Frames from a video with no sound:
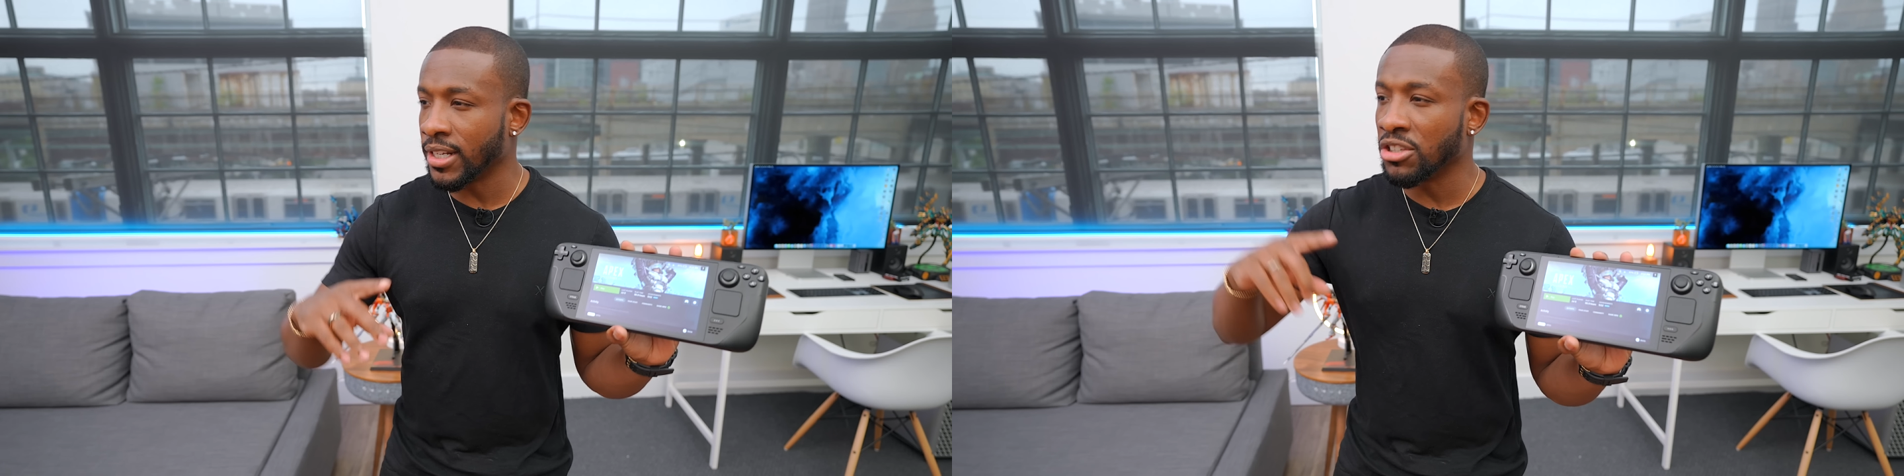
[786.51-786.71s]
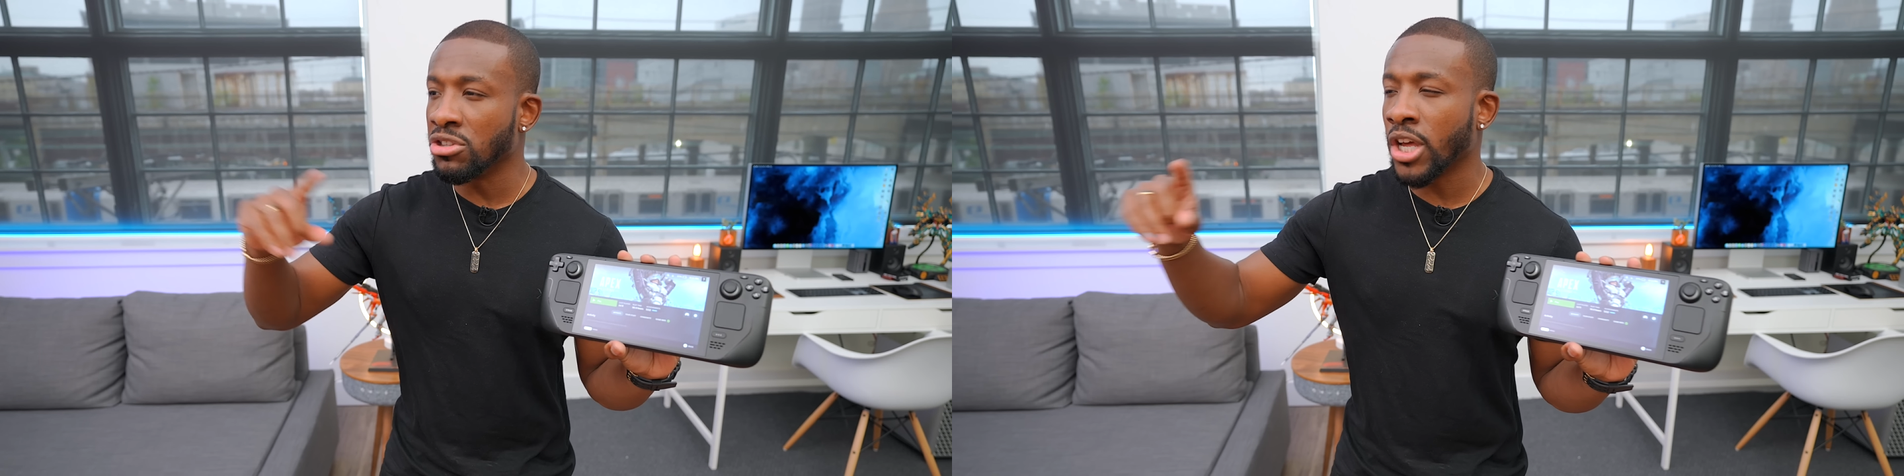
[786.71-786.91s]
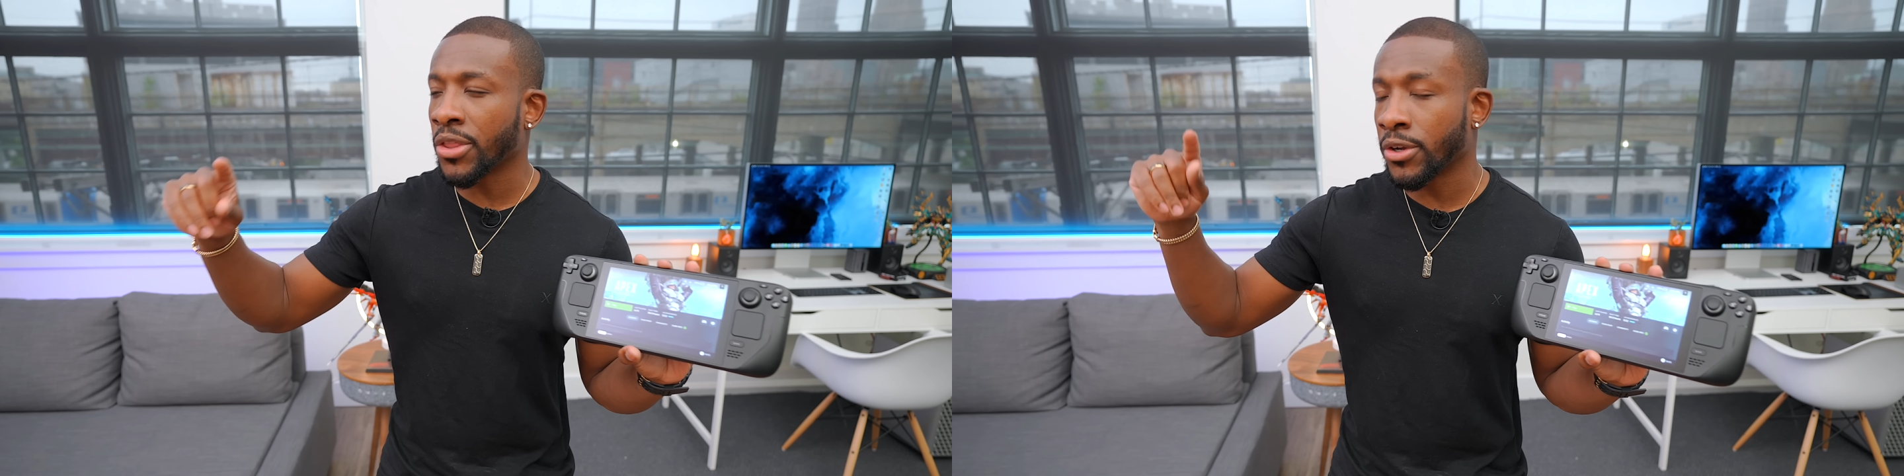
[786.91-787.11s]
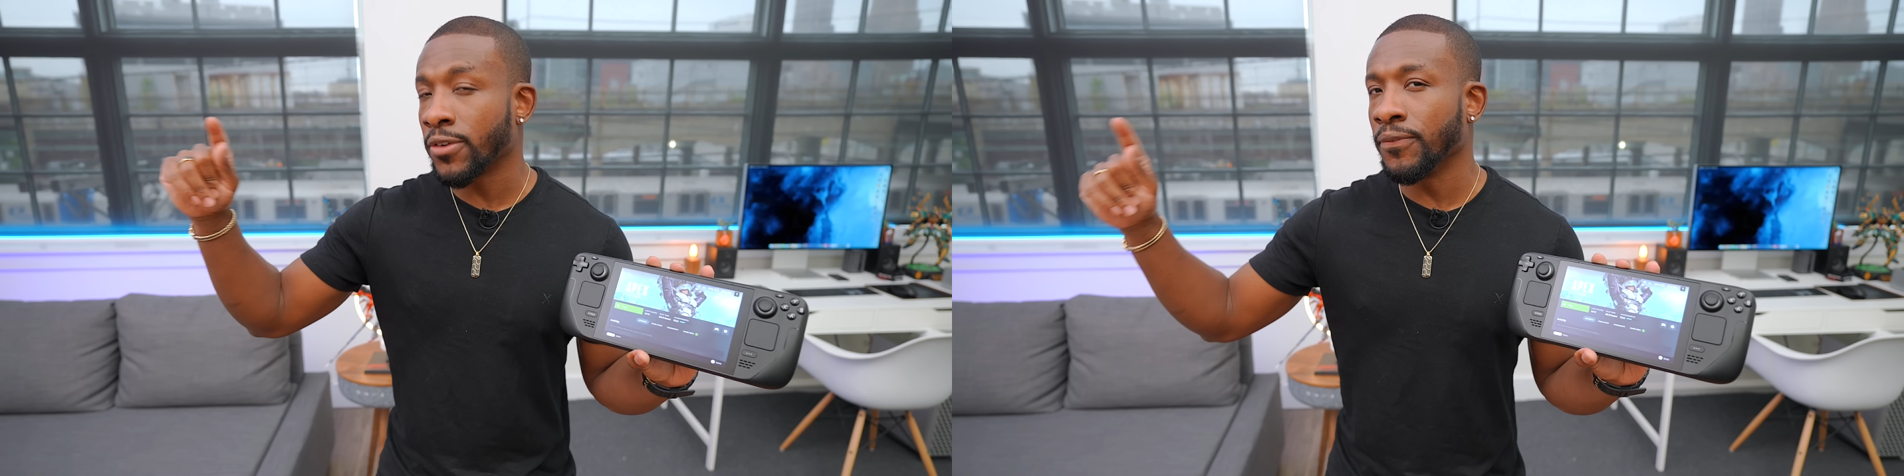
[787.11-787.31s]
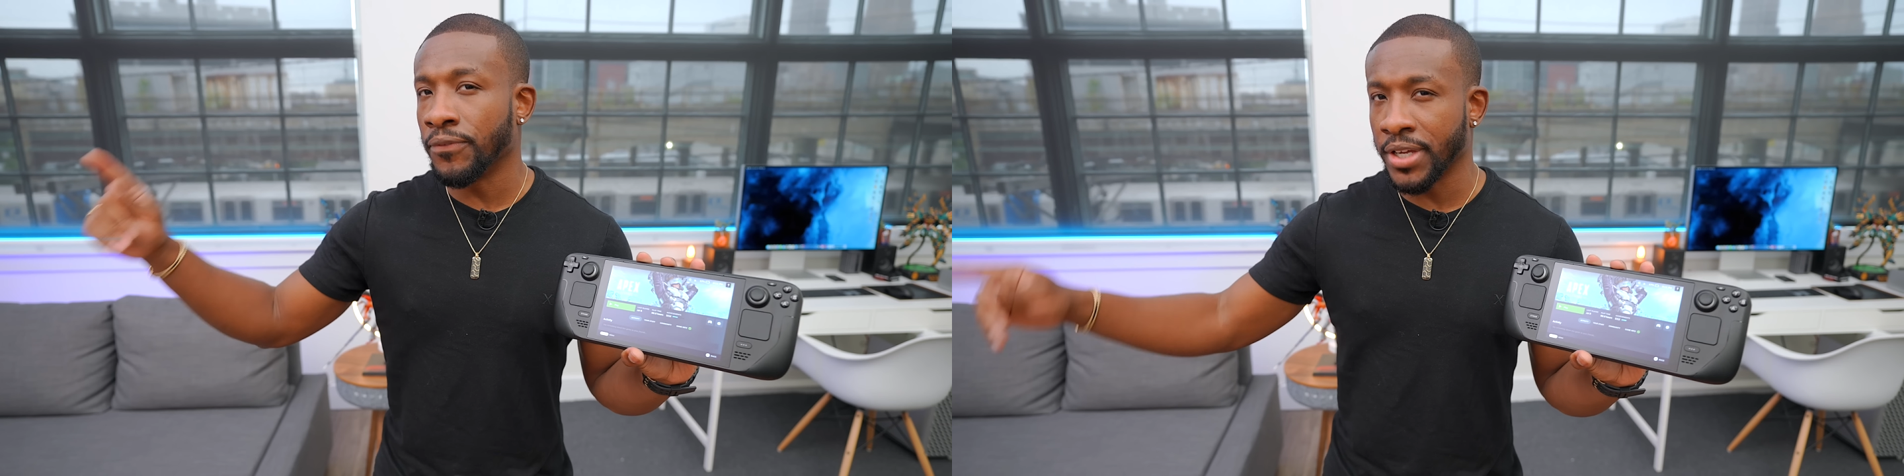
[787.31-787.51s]
in another
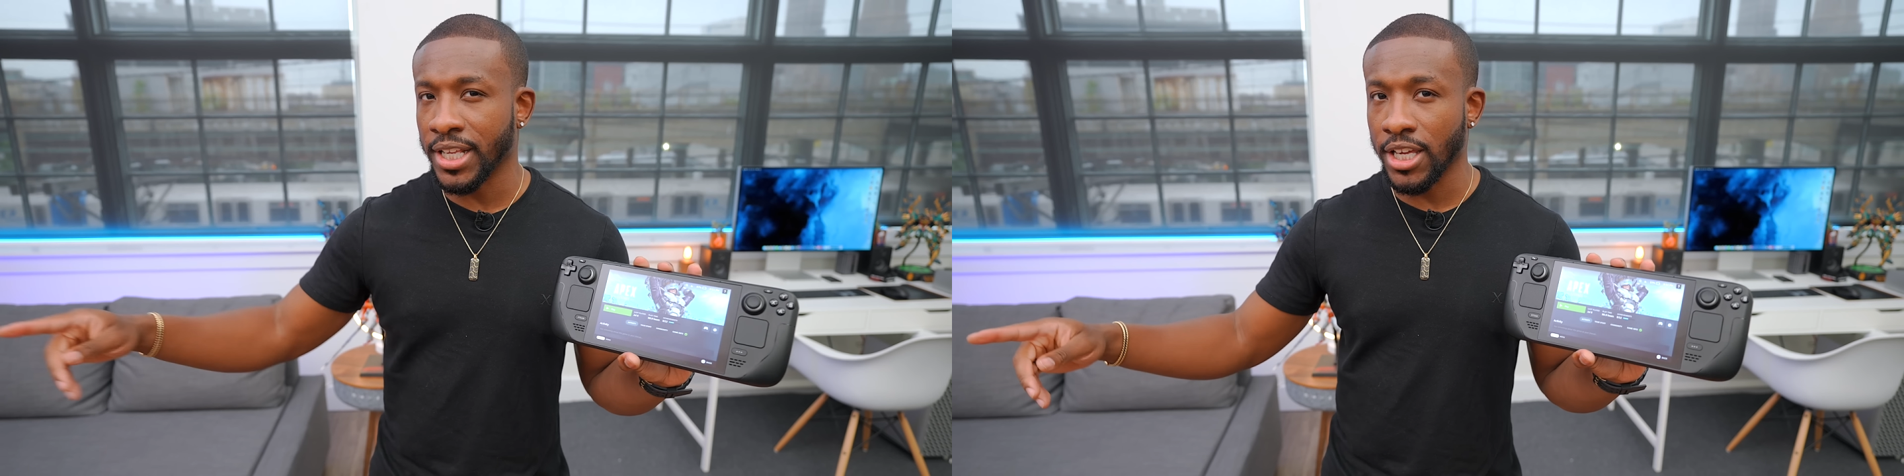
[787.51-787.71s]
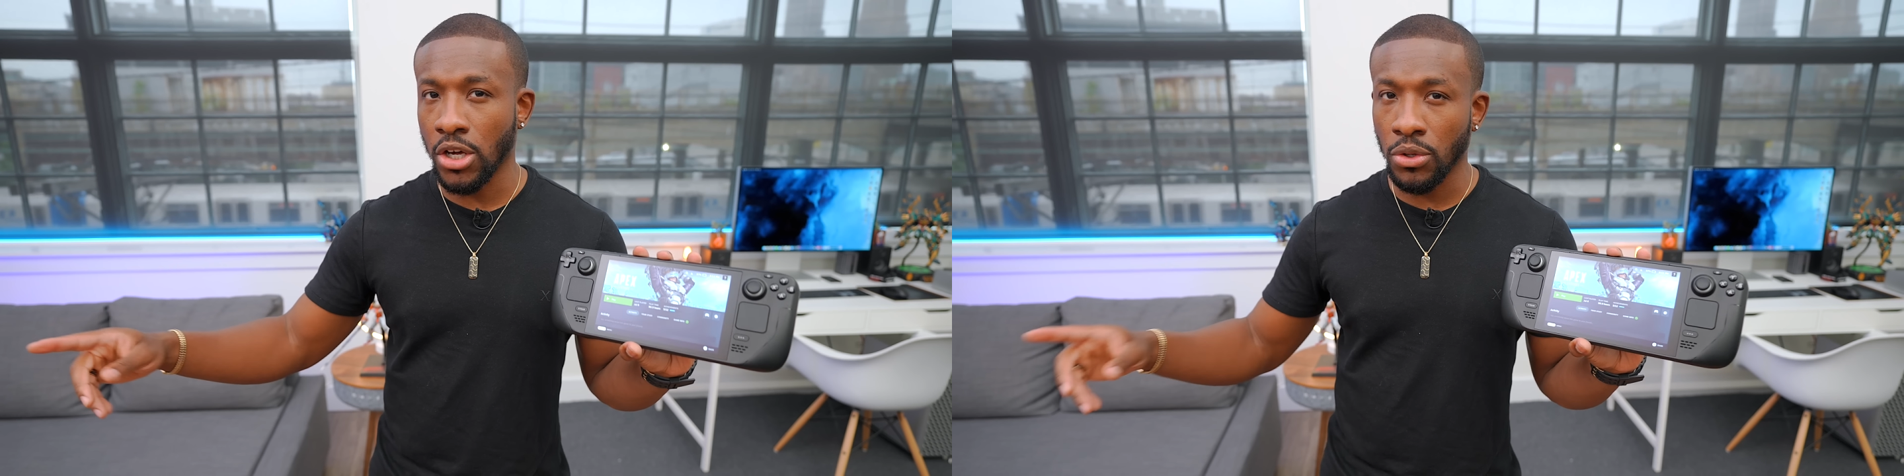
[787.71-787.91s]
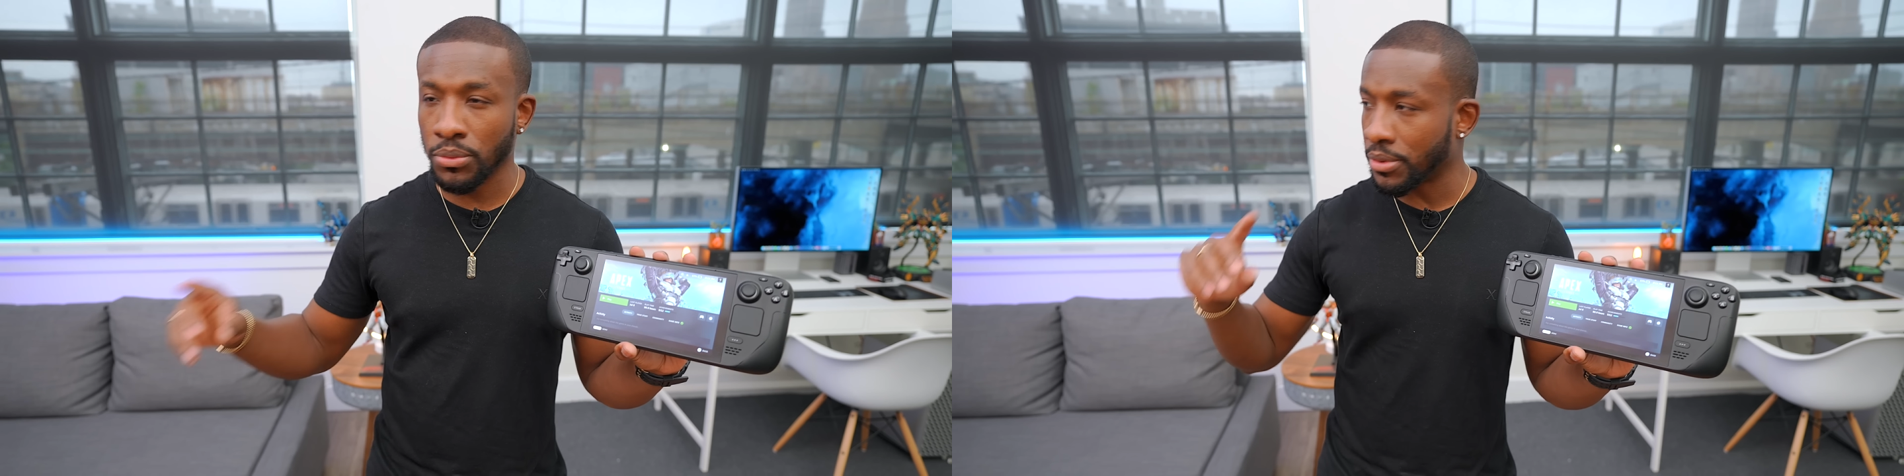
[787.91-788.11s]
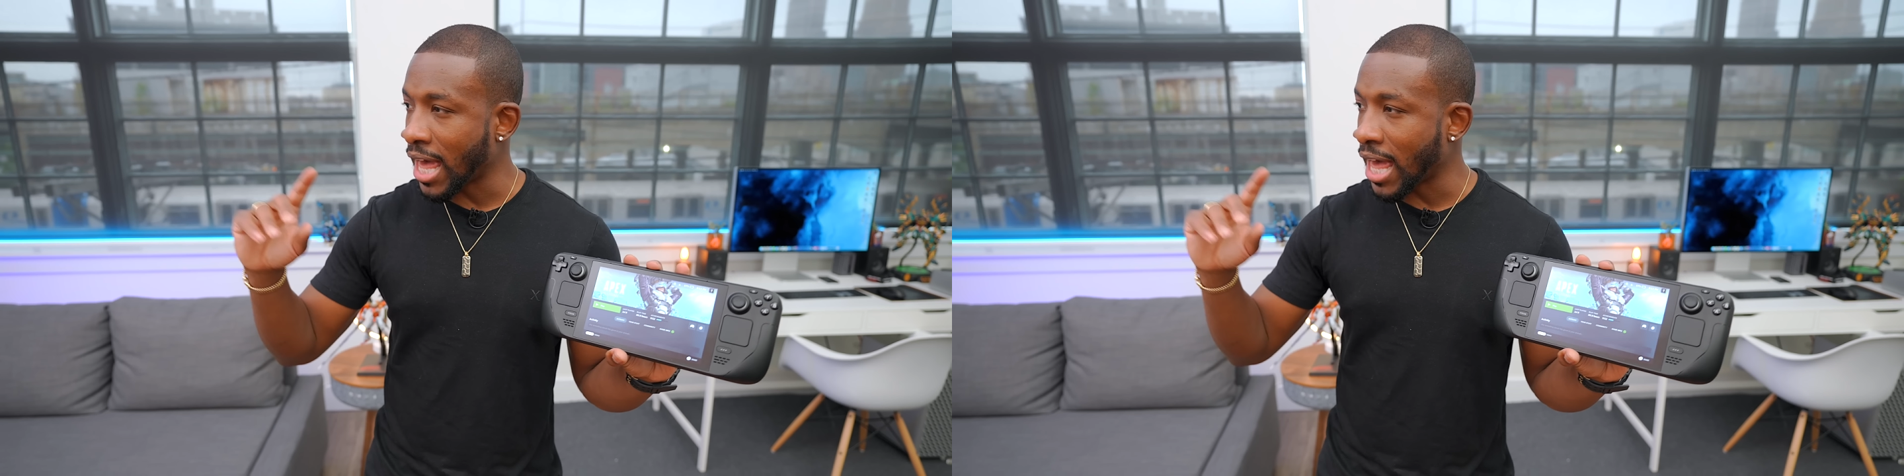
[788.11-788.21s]
video.